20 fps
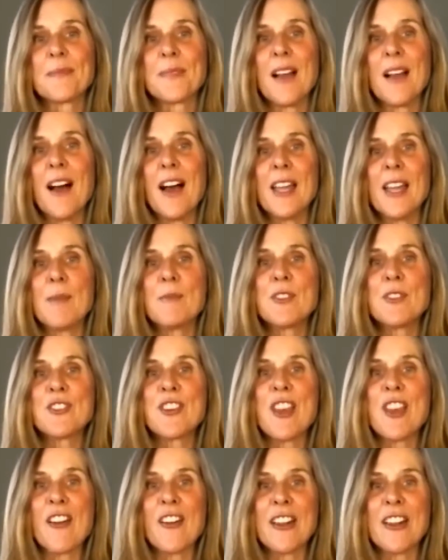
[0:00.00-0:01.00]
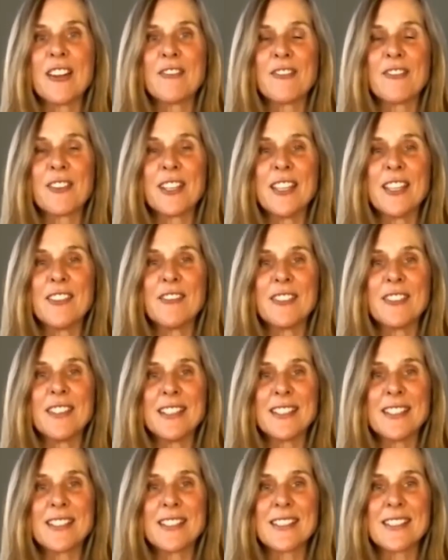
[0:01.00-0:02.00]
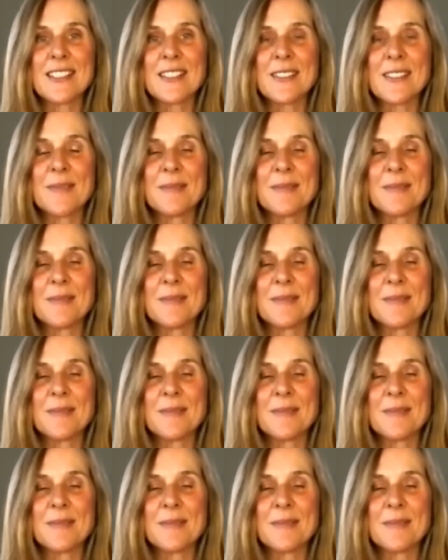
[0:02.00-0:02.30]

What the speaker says: I am sharing forgiveness.